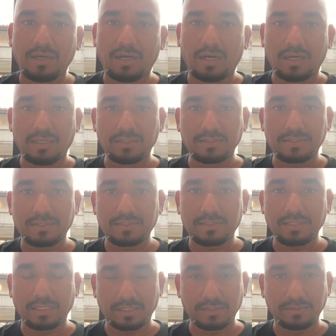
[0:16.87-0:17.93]
a uh,
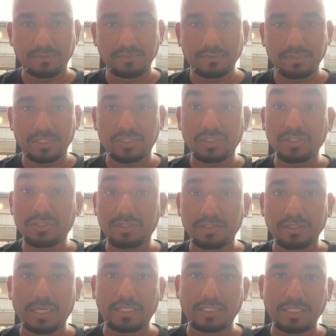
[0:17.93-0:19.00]
certain
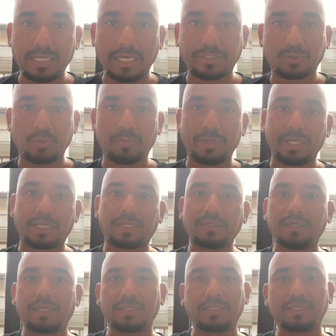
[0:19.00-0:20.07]
decision that he had to make.
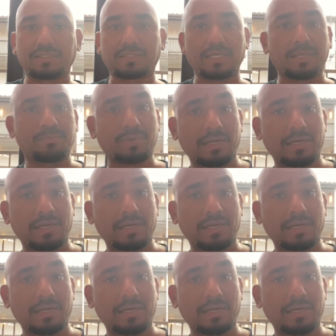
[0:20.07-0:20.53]
And he said,